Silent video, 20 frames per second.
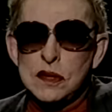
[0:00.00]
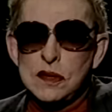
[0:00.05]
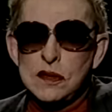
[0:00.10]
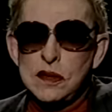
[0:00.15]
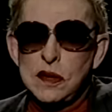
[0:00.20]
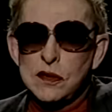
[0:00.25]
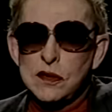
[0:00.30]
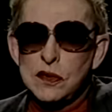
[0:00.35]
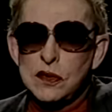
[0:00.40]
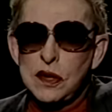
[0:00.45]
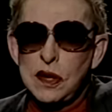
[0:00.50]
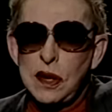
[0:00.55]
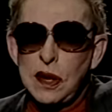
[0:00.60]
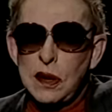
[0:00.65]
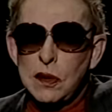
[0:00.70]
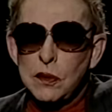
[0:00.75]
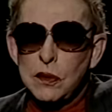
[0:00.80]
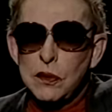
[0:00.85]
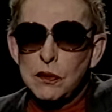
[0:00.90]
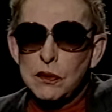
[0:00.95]
And I was thinking the
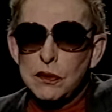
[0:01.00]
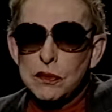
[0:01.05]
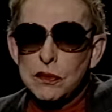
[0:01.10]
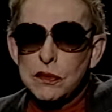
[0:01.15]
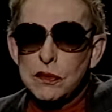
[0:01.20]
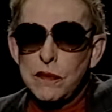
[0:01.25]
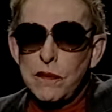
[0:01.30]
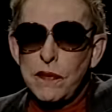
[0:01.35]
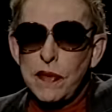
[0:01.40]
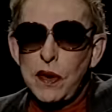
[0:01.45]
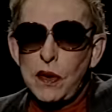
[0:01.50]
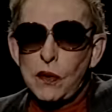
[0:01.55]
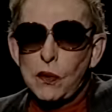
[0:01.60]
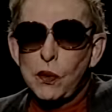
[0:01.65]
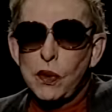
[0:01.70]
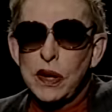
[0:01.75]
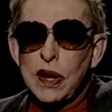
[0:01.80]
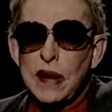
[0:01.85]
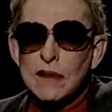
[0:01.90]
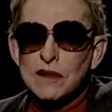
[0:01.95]
other day, I,
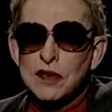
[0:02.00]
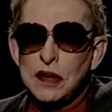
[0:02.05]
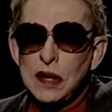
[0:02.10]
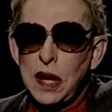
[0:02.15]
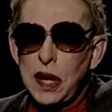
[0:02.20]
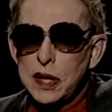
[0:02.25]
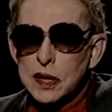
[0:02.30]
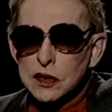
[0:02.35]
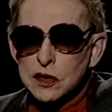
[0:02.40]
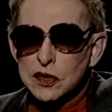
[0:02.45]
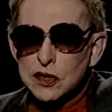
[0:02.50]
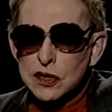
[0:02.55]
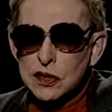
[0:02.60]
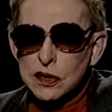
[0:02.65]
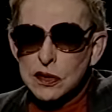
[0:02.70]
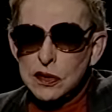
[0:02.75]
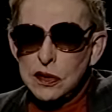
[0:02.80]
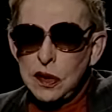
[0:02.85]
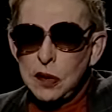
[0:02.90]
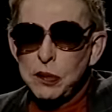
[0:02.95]
what I've
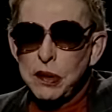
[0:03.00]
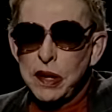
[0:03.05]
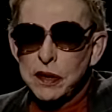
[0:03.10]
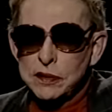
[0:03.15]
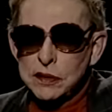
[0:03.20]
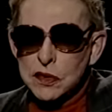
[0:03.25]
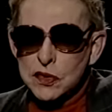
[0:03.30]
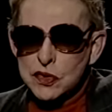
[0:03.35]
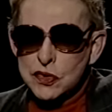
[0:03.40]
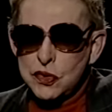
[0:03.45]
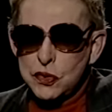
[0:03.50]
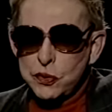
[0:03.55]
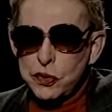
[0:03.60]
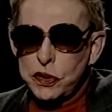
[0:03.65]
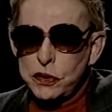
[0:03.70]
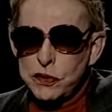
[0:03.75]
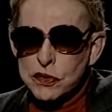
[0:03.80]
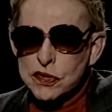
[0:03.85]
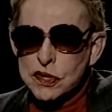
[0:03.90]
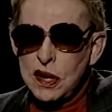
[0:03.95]
liked about
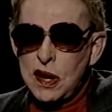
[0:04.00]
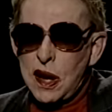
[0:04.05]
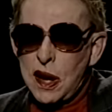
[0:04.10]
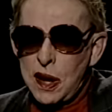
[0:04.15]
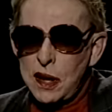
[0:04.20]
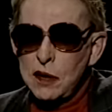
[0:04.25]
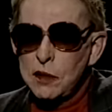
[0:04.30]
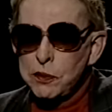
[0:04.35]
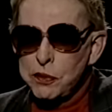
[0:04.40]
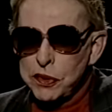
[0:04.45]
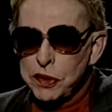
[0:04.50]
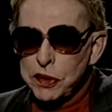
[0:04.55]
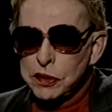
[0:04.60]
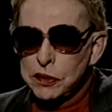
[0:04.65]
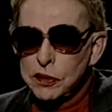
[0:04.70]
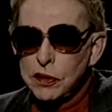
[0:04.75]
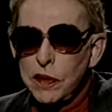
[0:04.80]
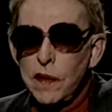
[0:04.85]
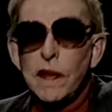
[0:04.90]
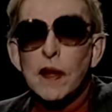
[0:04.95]
this career is that I
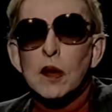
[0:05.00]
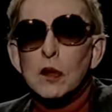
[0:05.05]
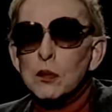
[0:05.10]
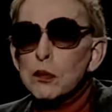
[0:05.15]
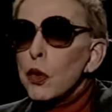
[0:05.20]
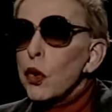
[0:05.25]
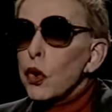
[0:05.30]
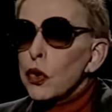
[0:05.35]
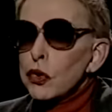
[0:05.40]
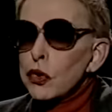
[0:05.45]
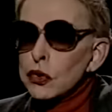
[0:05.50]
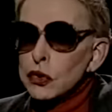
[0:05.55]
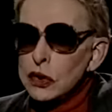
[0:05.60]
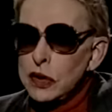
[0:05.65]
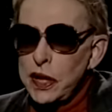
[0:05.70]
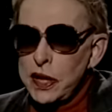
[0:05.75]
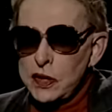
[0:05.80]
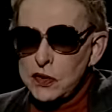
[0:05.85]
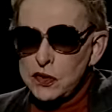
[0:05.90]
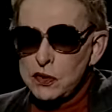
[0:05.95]
have been
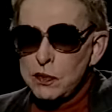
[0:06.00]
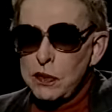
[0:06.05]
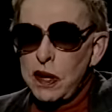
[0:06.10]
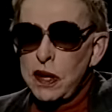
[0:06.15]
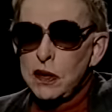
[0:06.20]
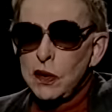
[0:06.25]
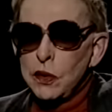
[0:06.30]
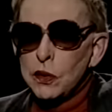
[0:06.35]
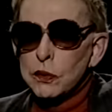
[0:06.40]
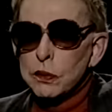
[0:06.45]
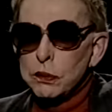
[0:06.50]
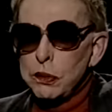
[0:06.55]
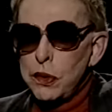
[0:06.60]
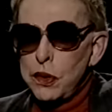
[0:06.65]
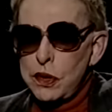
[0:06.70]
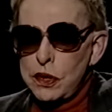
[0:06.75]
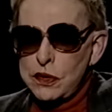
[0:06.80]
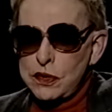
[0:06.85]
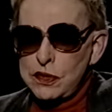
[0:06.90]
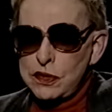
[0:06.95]
more or less my
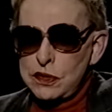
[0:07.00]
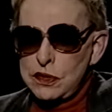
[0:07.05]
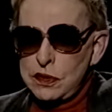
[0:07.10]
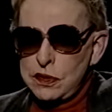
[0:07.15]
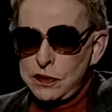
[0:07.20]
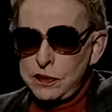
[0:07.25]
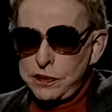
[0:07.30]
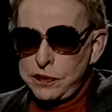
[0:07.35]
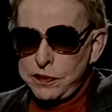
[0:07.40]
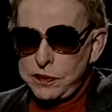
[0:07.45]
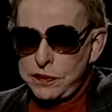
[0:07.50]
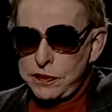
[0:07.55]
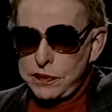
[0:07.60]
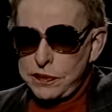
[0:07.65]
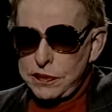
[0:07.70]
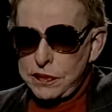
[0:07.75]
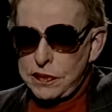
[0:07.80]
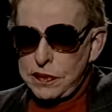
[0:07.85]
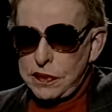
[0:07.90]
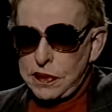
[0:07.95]
own boss.
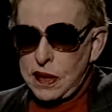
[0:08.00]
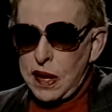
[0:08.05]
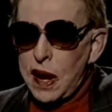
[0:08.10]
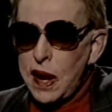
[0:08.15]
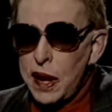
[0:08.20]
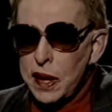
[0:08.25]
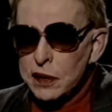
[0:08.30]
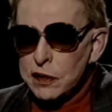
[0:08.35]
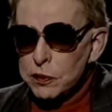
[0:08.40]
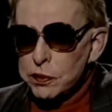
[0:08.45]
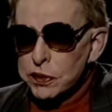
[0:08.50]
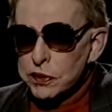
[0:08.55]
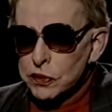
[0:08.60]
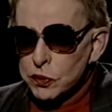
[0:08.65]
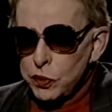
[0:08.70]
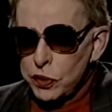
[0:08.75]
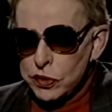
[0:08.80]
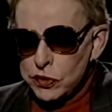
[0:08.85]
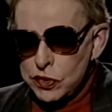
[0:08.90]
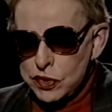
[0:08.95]
Uh-huh. I
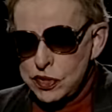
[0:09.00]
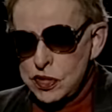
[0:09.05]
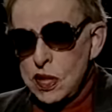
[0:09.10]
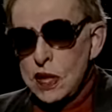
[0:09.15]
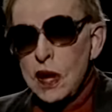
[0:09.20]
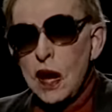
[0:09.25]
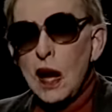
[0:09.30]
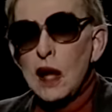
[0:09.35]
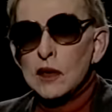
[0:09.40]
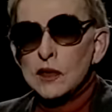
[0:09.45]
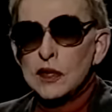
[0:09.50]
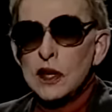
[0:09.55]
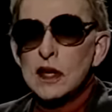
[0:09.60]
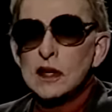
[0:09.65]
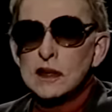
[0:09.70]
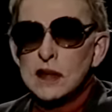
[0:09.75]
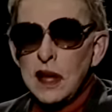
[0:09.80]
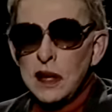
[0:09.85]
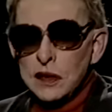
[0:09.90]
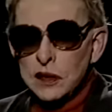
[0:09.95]
have been the one to say,
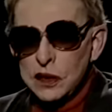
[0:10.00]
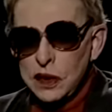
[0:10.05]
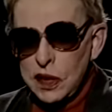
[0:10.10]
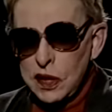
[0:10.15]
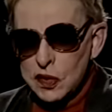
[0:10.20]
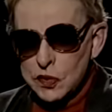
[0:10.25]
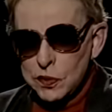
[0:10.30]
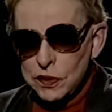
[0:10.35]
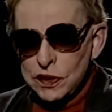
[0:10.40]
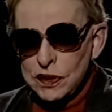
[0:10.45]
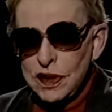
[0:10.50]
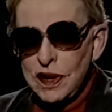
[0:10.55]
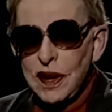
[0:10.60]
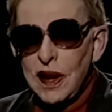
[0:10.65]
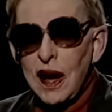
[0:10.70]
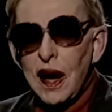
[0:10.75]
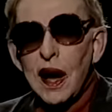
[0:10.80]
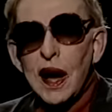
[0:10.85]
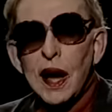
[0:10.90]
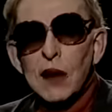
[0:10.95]
I'll you take that
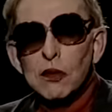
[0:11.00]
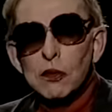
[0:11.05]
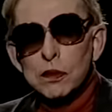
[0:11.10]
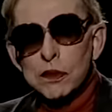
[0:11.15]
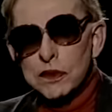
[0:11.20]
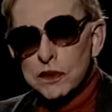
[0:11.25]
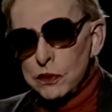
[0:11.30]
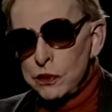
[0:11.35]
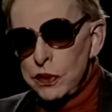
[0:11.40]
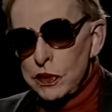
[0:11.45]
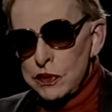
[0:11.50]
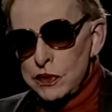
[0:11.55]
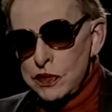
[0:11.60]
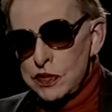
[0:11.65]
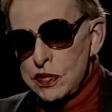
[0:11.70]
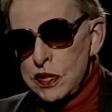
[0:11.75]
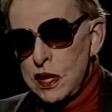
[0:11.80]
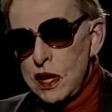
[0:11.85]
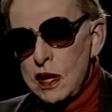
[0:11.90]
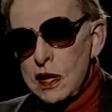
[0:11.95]
engagement. Mm -hmm. I will be
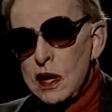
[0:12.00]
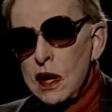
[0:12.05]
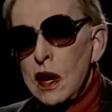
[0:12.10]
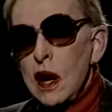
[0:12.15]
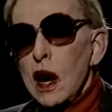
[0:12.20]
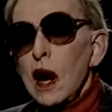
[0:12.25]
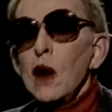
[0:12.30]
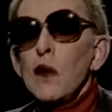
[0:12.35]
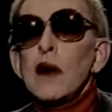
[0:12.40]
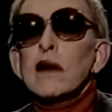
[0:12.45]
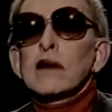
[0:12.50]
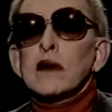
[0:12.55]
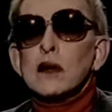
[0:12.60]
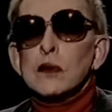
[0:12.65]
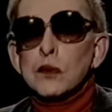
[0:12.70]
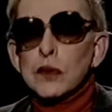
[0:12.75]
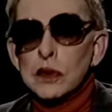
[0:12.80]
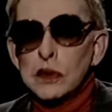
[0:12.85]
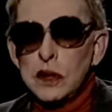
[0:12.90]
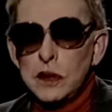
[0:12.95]
the one to say,
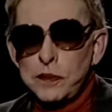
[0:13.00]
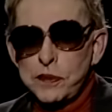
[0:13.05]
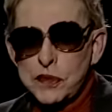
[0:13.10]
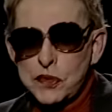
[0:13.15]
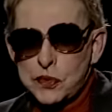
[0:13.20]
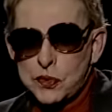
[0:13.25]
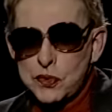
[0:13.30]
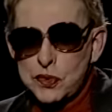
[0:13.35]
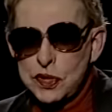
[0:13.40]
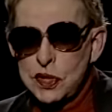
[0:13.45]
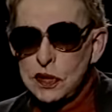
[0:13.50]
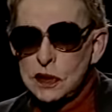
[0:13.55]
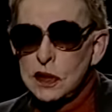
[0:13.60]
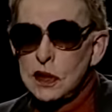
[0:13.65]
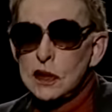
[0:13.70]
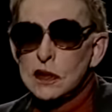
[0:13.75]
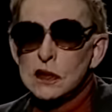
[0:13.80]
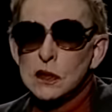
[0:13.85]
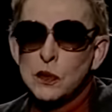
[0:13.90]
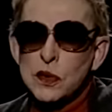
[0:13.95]
oh, I've got to work up this
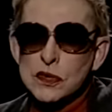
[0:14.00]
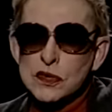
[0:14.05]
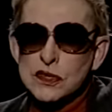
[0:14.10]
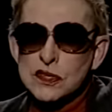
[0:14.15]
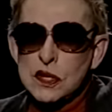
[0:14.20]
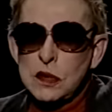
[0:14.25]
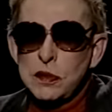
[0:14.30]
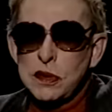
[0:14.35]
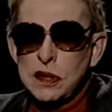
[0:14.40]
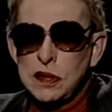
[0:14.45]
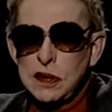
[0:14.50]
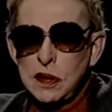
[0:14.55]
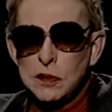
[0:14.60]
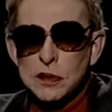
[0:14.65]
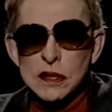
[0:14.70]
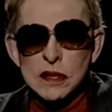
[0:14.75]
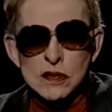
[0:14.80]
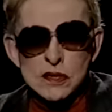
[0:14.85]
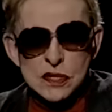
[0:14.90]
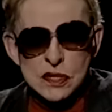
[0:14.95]
routine. There wasn't
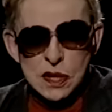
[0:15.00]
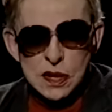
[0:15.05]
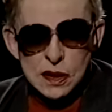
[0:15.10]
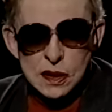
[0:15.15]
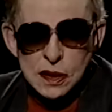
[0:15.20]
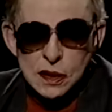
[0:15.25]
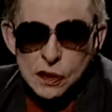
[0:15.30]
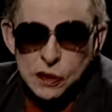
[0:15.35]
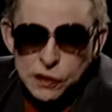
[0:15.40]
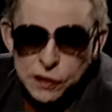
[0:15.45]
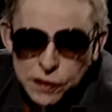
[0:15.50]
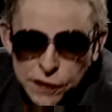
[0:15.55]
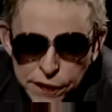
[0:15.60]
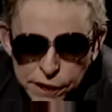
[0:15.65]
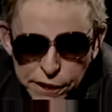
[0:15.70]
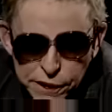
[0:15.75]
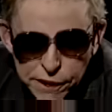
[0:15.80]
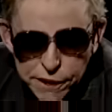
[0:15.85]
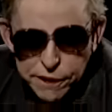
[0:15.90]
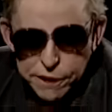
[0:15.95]
somebody coming in saying,
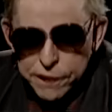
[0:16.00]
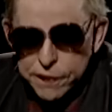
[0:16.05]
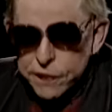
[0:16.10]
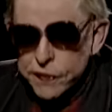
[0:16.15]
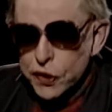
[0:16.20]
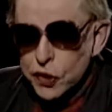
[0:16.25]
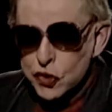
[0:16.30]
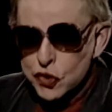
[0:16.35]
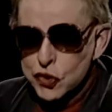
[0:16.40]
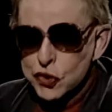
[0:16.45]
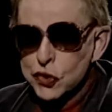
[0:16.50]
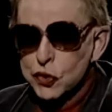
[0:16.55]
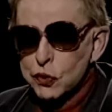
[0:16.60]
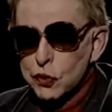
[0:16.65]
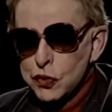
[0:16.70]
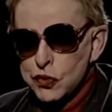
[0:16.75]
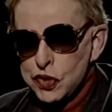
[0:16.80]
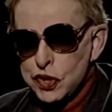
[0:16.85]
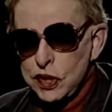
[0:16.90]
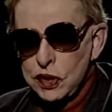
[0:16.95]
here, yes.
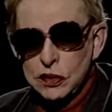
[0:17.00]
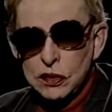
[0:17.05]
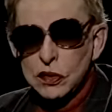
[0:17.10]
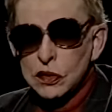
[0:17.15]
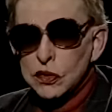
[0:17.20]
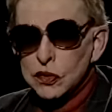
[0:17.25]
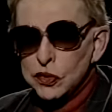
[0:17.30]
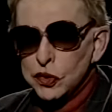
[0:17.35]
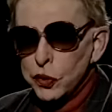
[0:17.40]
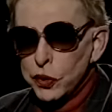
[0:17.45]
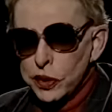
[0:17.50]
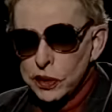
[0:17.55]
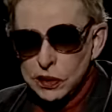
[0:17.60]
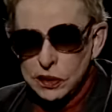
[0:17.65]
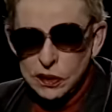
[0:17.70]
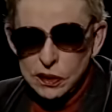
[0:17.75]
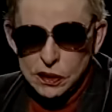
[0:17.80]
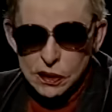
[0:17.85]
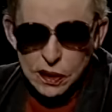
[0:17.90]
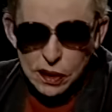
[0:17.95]
there's your new routine,
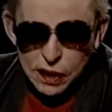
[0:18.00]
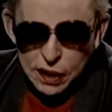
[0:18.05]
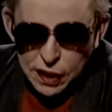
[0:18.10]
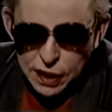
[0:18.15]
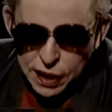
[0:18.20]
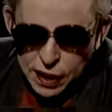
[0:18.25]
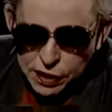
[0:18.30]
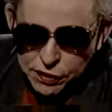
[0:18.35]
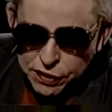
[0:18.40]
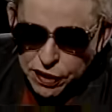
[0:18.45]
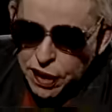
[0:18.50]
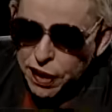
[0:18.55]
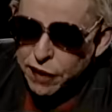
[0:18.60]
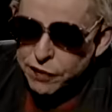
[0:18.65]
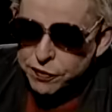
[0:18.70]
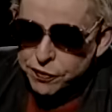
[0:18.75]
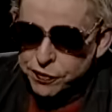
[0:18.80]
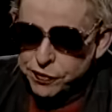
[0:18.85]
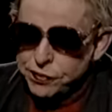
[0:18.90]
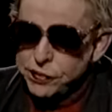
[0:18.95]
do it. Uh -huh. I,
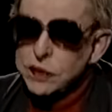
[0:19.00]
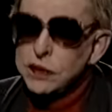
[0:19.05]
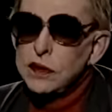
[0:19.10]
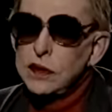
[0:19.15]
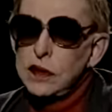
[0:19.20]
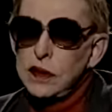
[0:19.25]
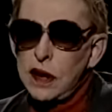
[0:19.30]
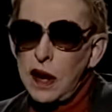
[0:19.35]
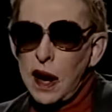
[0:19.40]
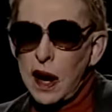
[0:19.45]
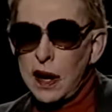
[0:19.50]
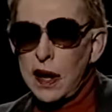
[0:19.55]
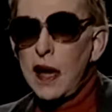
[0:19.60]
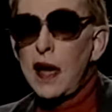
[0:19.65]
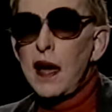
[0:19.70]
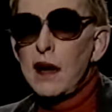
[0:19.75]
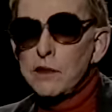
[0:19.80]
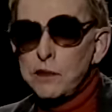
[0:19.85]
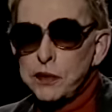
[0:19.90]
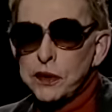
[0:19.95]
I've,
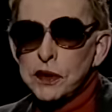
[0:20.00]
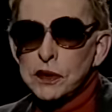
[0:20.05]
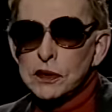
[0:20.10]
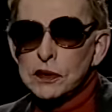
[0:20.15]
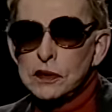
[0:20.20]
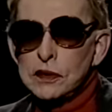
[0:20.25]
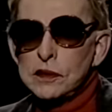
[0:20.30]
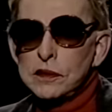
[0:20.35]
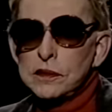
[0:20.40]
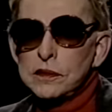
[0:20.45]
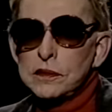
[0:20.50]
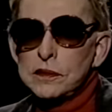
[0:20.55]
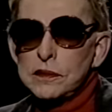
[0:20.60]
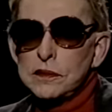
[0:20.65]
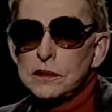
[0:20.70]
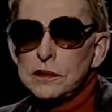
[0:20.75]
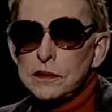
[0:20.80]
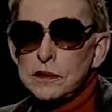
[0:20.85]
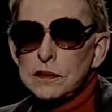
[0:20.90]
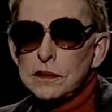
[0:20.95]
I have been
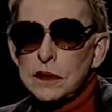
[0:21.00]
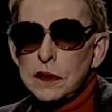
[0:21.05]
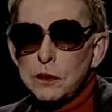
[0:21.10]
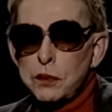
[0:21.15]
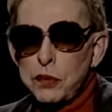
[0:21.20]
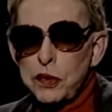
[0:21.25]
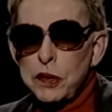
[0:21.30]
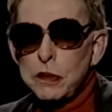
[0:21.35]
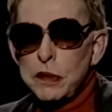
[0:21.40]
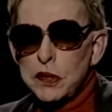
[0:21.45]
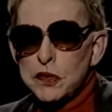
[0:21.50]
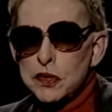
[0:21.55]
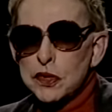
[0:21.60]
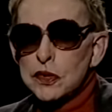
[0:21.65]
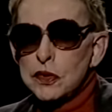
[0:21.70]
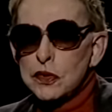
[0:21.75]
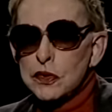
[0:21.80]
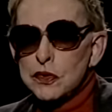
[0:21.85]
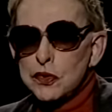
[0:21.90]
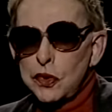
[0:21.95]
pretty
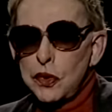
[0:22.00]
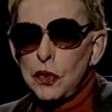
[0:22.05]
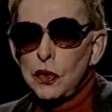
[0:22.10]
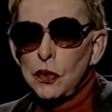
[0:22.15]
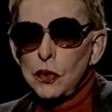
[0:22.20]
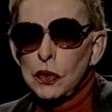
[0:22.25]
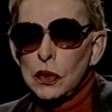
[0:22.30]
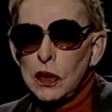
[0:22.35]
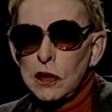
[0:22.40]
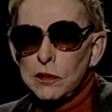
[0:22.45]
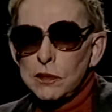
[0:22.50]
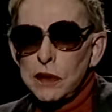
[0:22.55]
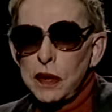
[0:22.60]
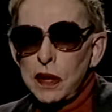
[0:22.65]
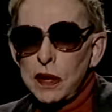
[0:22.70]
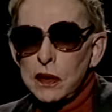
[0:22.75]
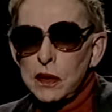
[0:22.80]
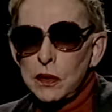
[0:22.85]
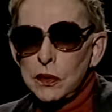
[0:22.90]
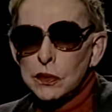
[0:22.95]
much in control
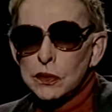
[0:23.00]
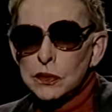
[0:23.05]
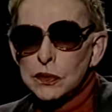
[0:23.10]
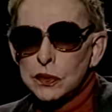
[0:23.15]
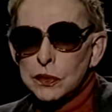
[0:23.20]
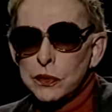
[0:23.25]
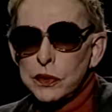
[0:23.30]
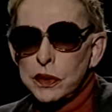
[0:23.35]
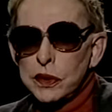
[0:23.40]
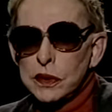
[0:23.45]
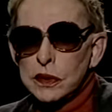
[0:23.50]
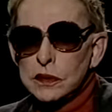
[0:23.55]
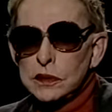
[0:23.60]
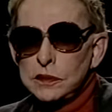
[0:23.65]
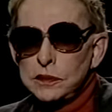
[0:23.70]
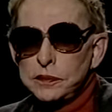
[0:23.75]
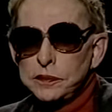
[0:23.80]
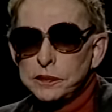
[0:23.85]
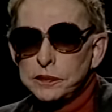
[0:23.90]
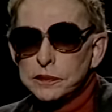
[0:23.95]
of my own
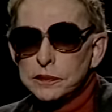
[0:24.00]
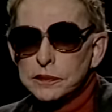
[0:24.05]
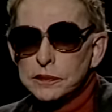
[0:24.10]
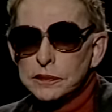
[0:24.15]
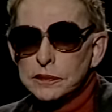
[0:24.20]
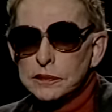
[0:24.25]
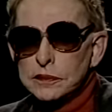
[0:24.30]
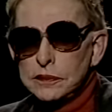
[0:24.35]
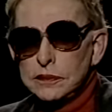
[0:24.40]
career. So when